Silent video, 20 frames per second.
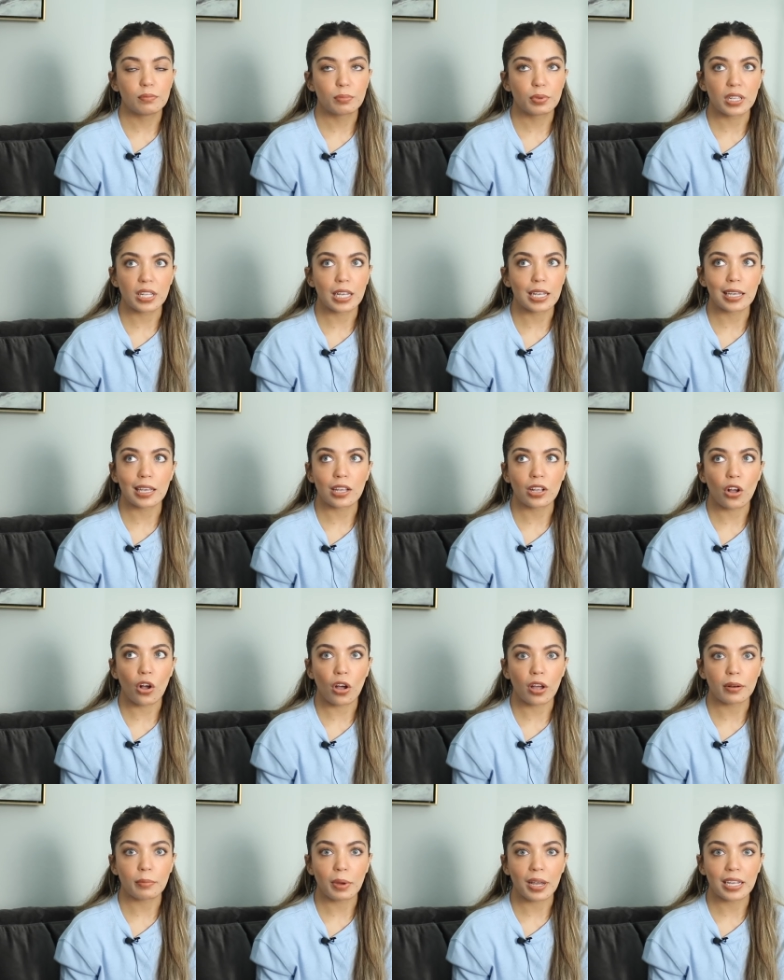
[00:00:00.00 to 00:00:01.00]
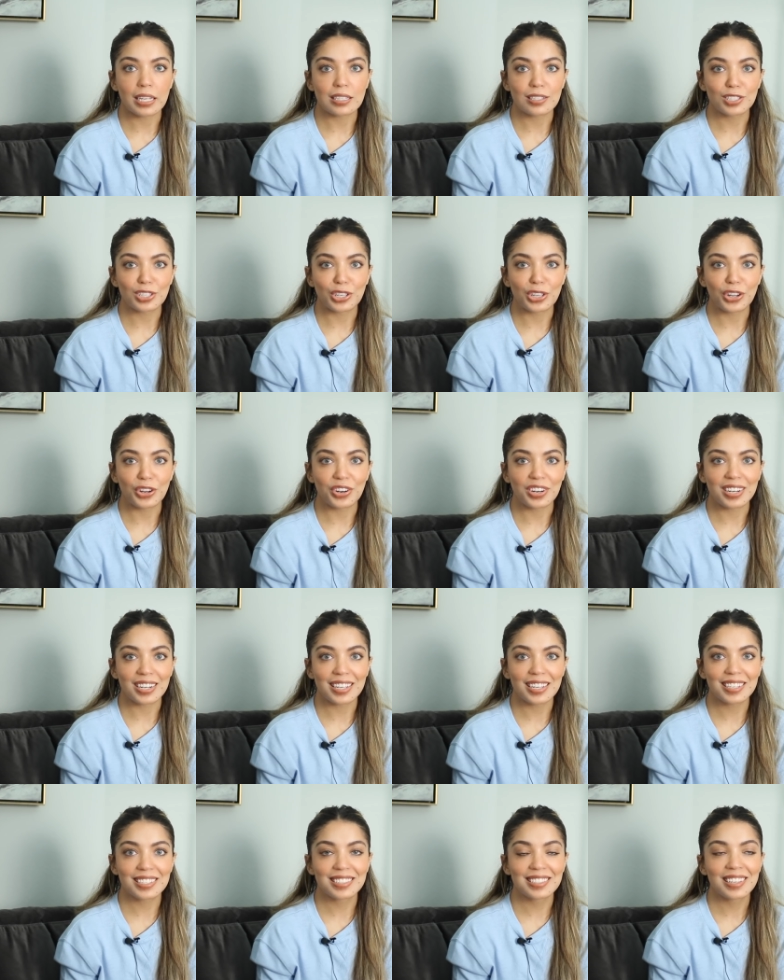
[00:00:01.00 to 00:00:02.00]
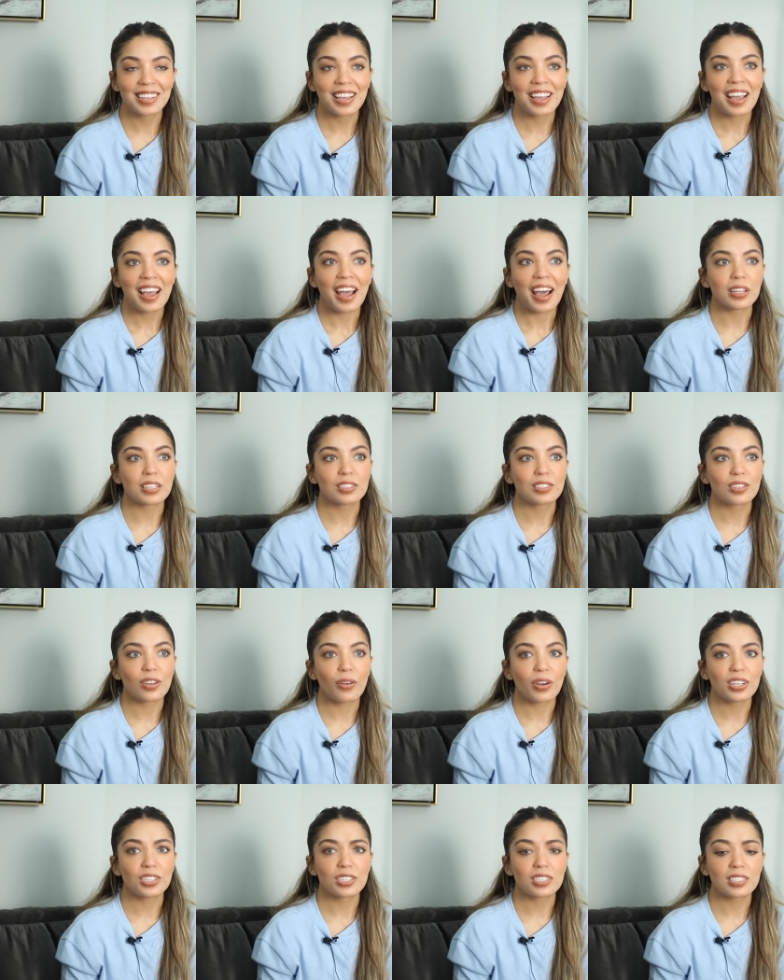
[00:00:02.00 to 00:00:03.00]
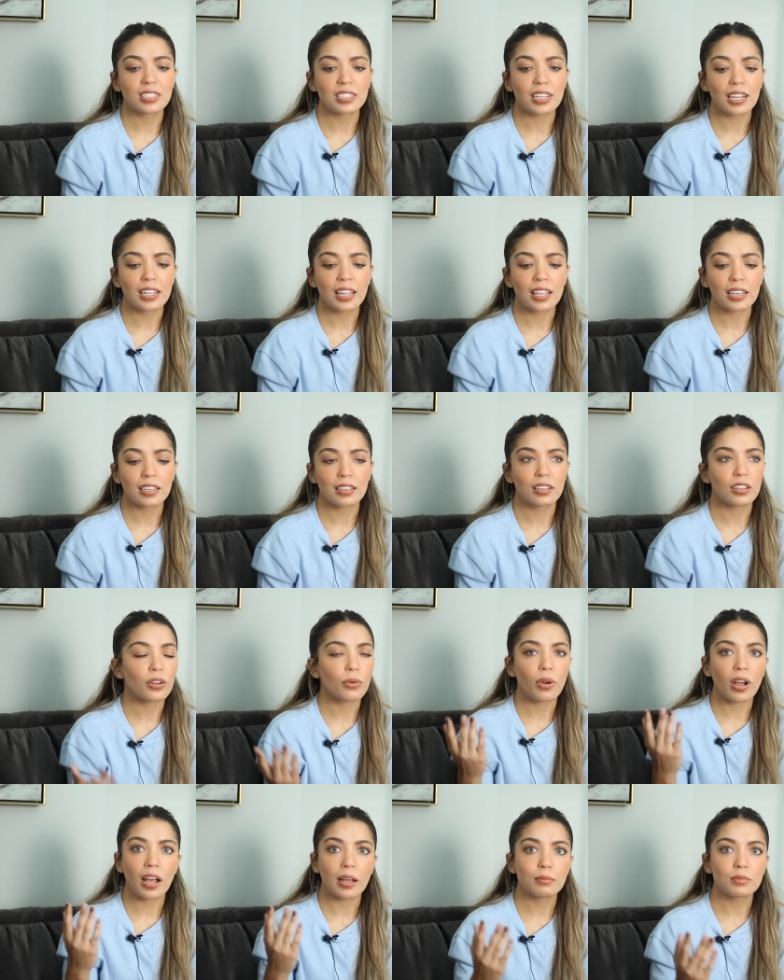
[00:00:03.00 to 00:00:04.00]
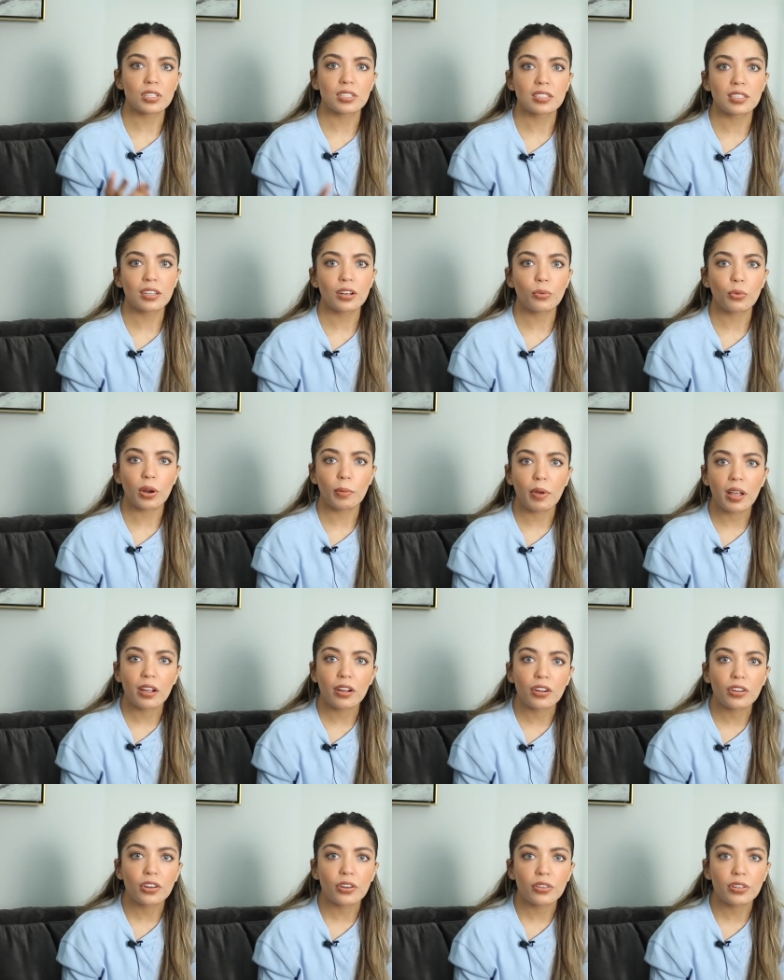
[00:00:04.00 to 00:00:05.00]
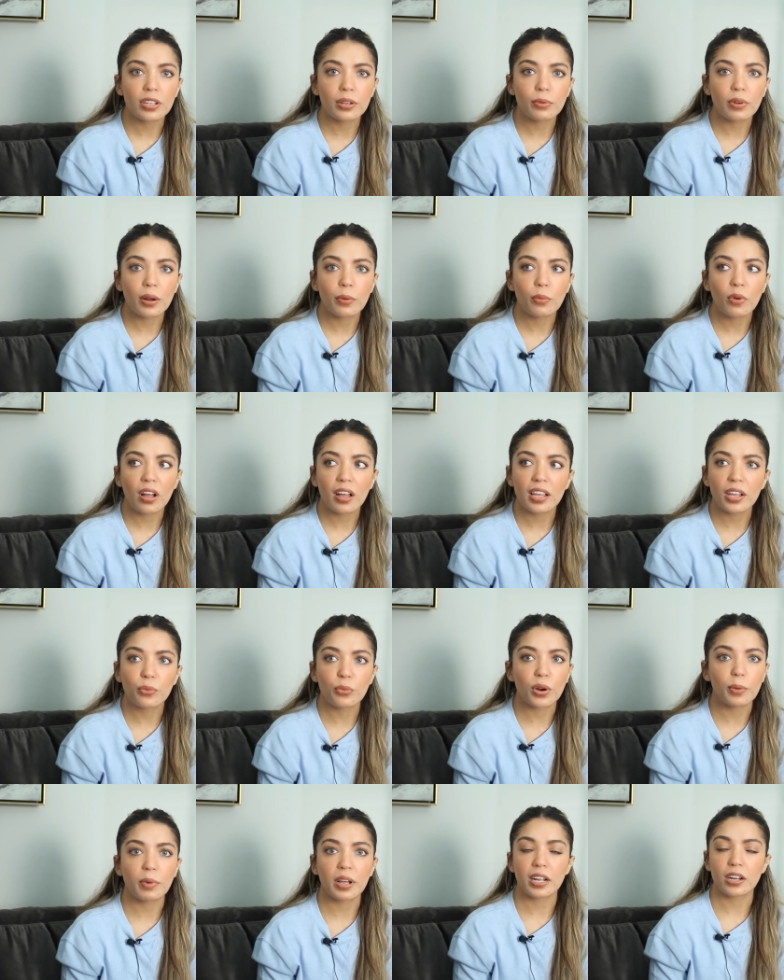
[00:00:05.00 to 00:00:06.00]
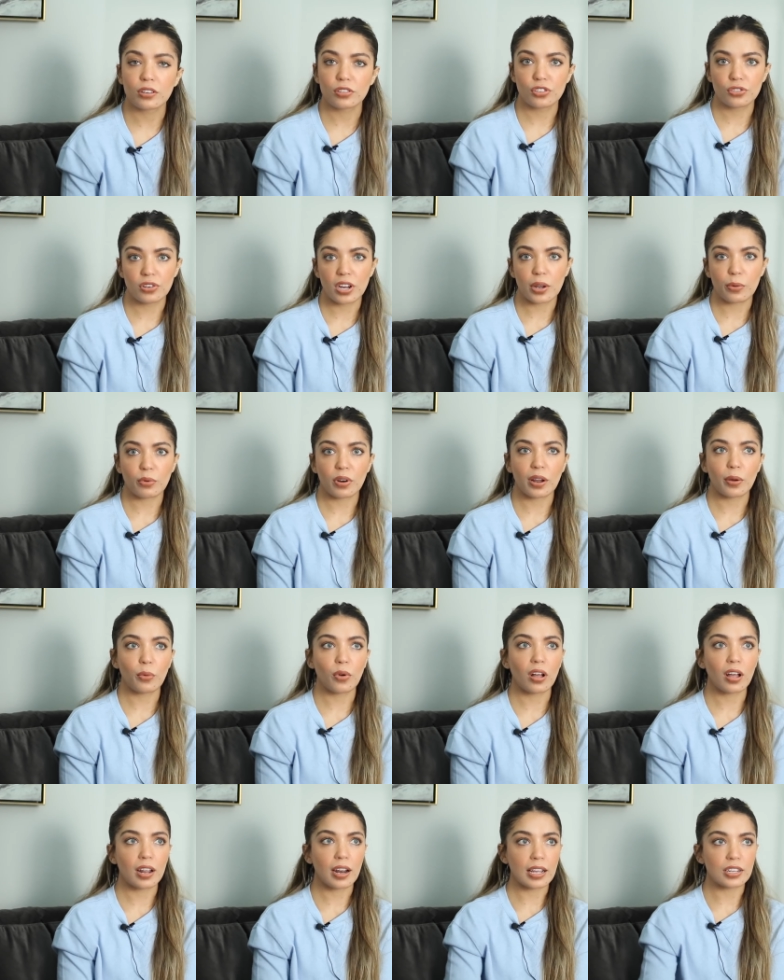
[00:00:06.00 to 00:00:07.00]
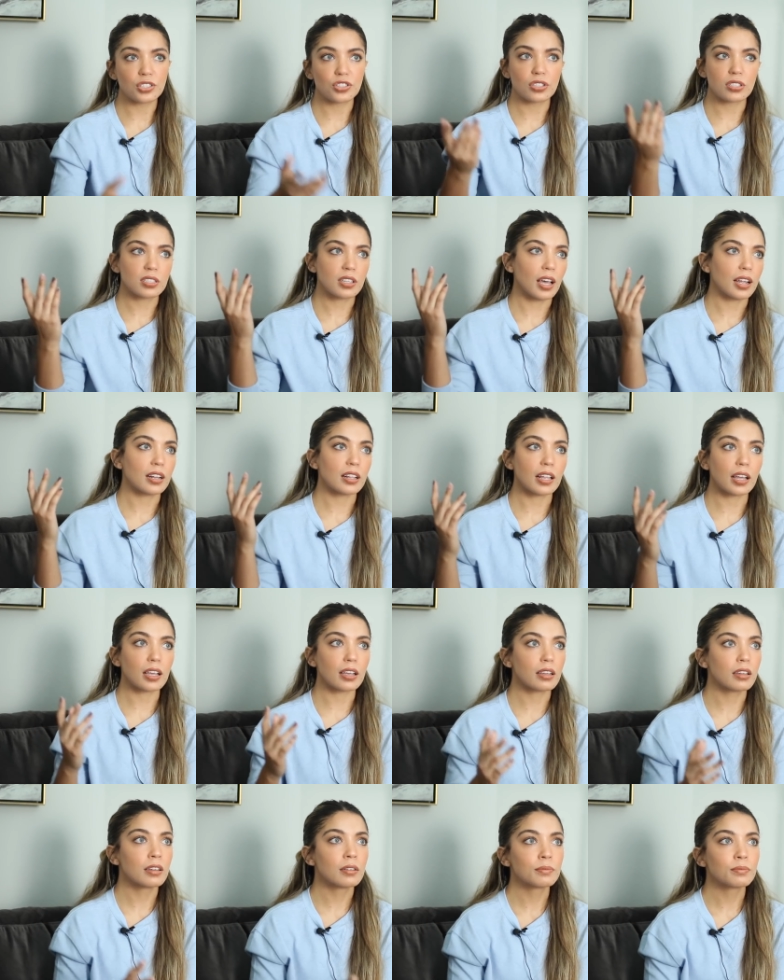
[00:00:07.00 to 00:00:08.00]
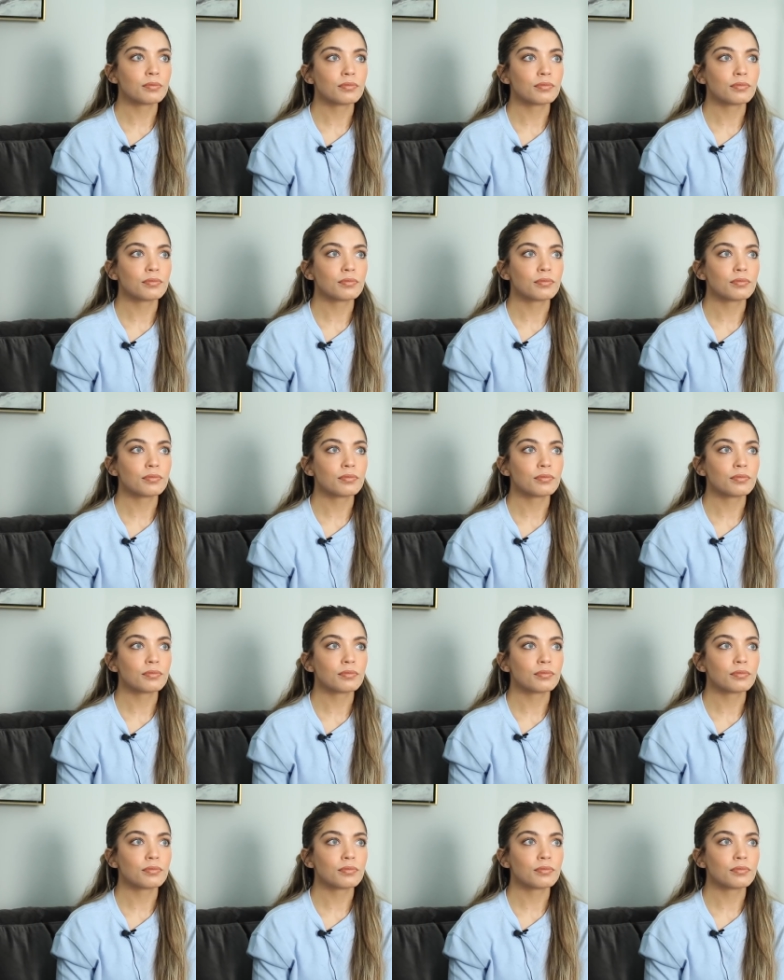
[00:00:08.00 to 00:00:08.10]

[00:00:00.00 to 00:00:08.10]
plaguing on my insecurities. And so I just decided, like, you know what, I'm just gonna wear my hair curly when I want and wear my hair straight when I want, and just kind of like